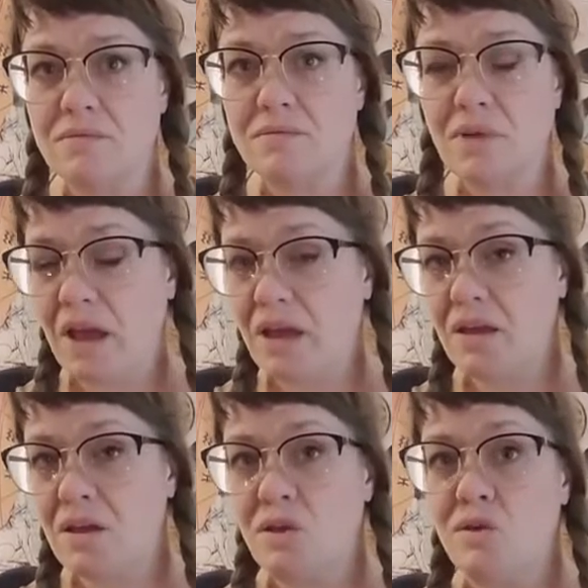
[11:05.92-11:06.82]

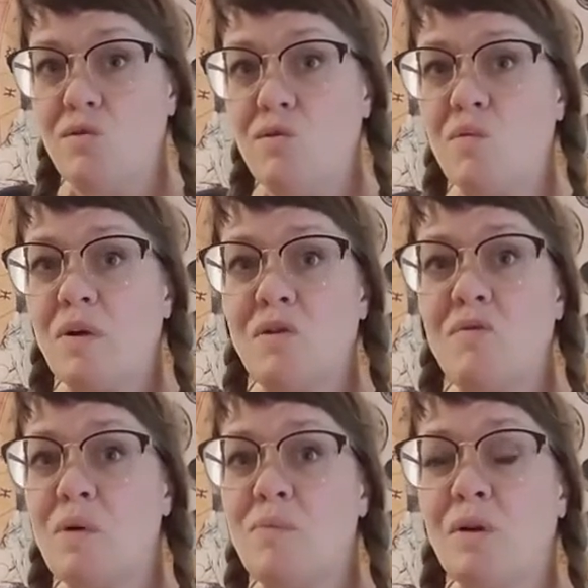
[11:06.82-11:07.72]
Okay? What
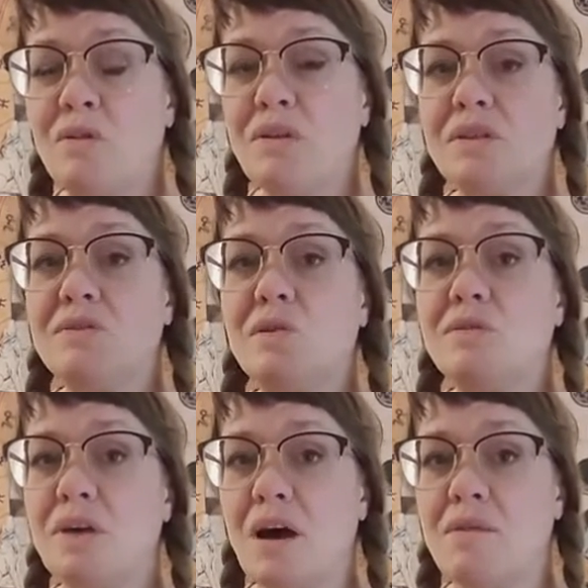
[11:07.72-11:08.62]
you've been building this whole
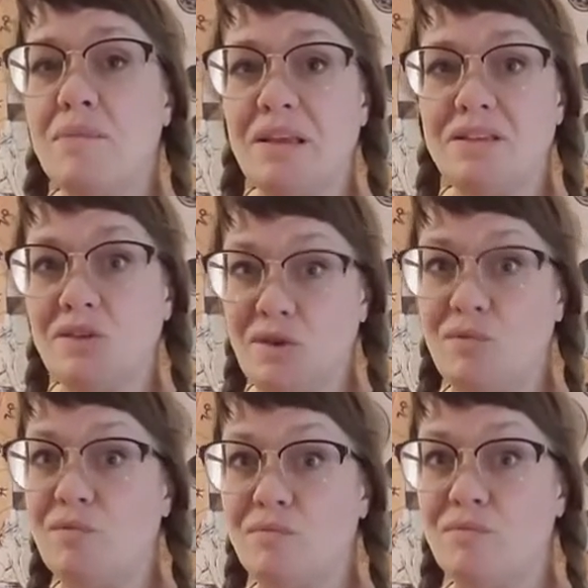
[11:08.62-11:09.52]
time is
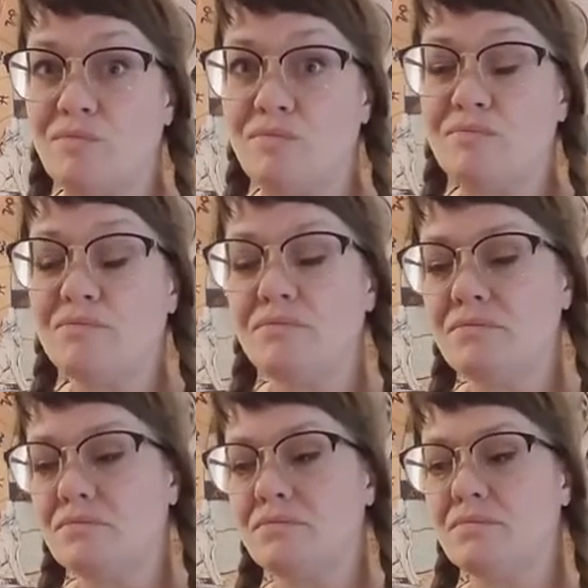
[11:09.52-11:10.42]
you.
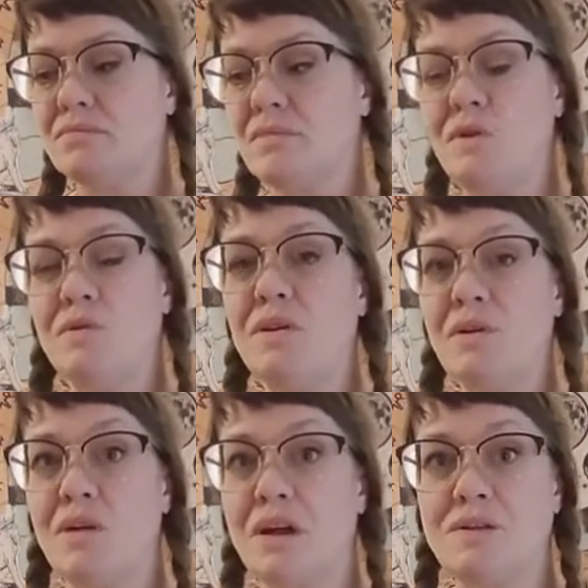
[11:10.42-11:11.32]
You are your
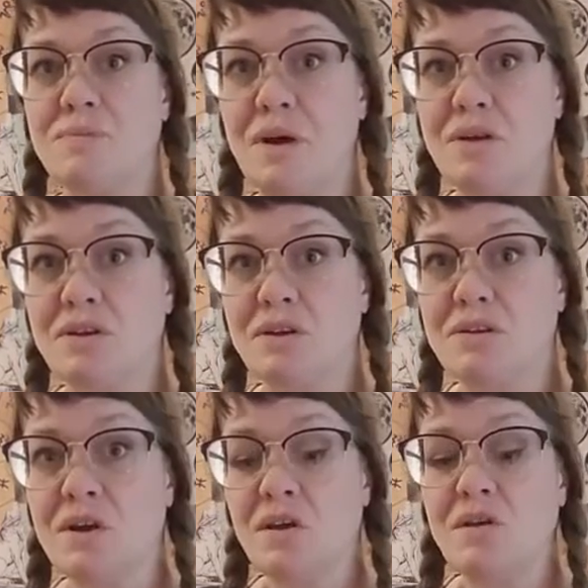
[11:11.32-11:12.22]
greatest
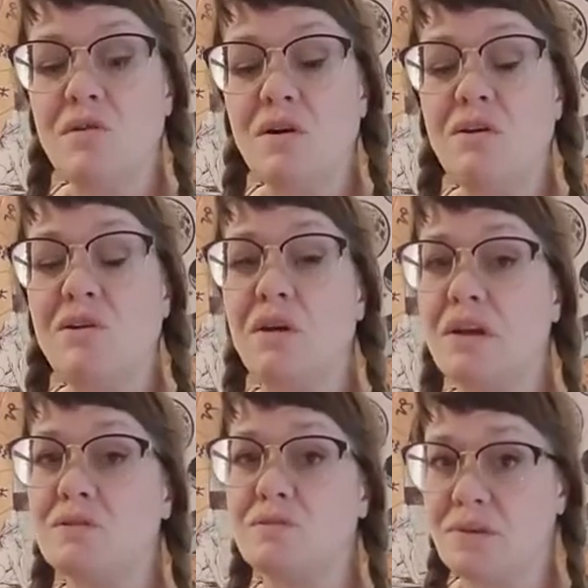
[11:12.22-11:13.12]
project. You are your
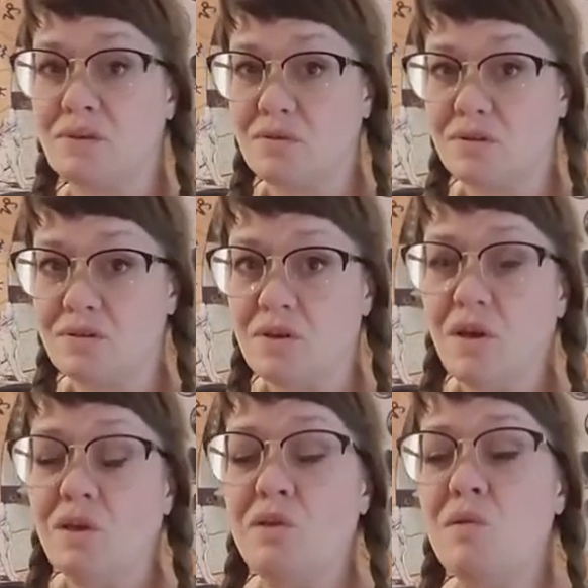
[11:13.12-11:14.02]
greatest resource.
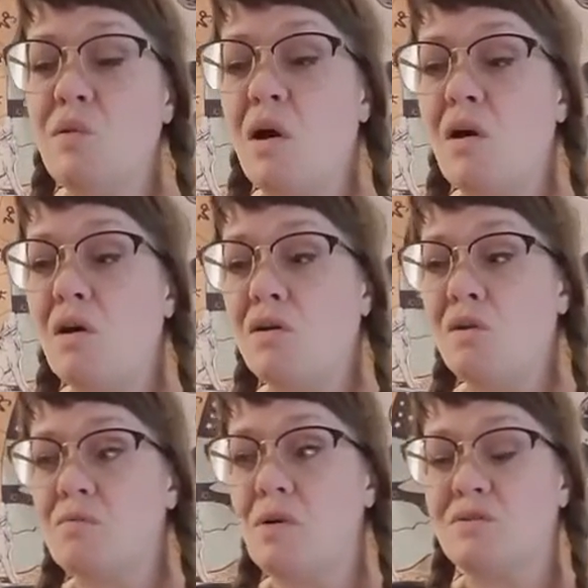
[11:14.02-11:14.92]
You are
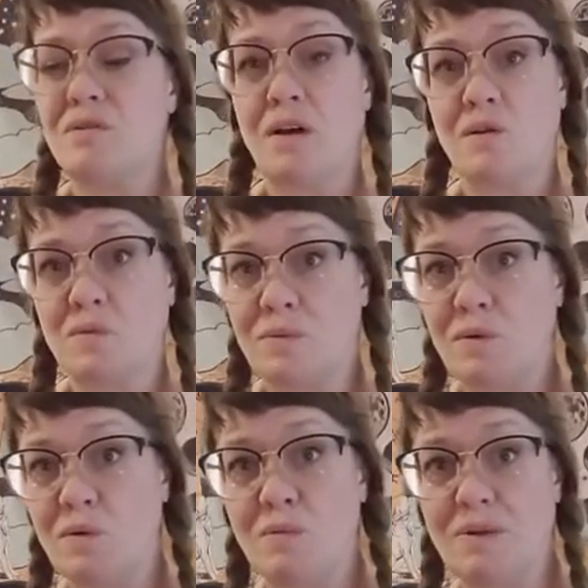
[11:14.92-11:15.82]
your most
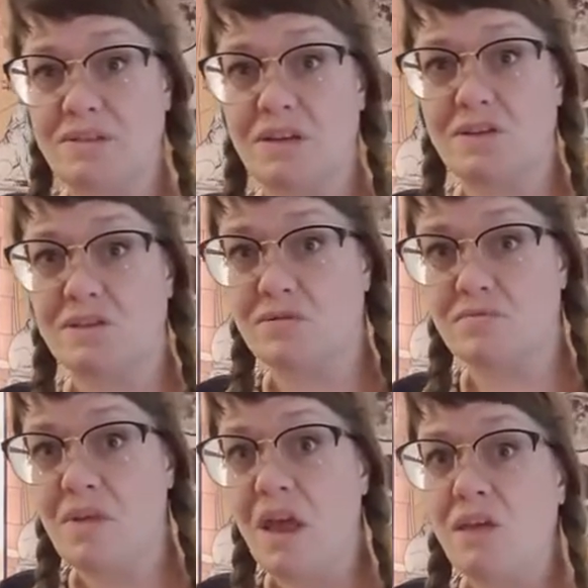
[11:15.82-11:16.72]
valuable possession.
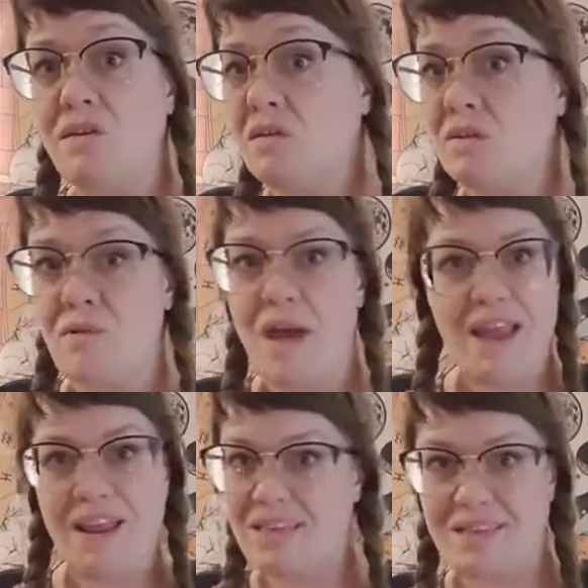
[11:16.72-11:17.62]
You can do
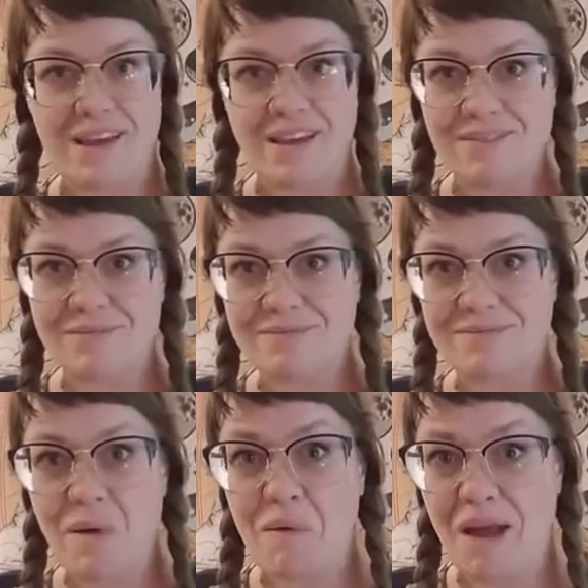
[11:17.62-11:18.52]
anything.
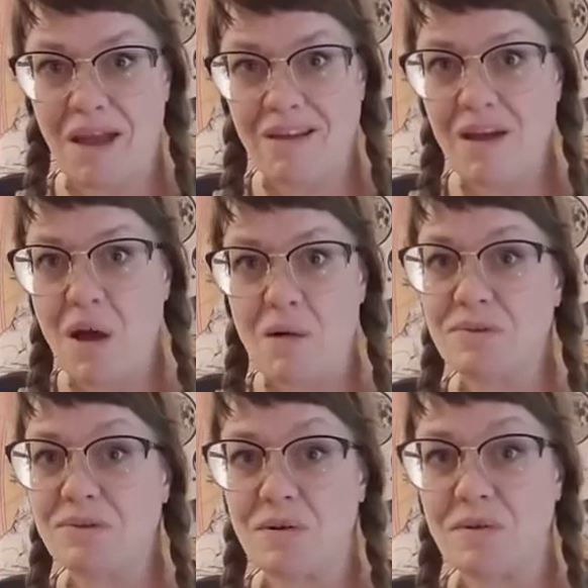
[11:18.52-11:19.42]
Okay? I'm
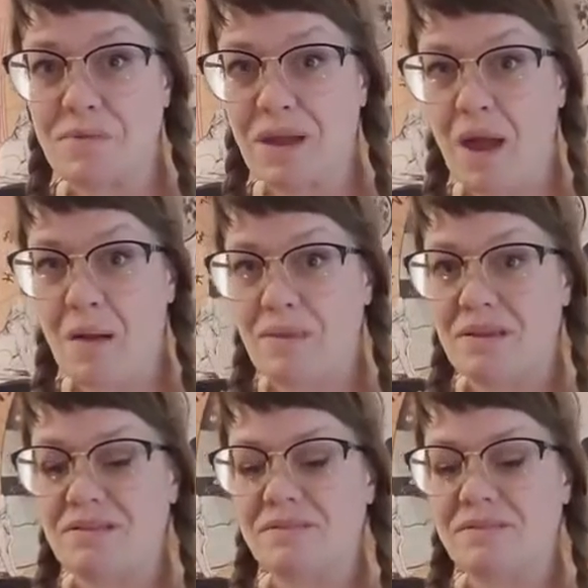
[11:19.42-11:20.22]
going to start with my Cappies.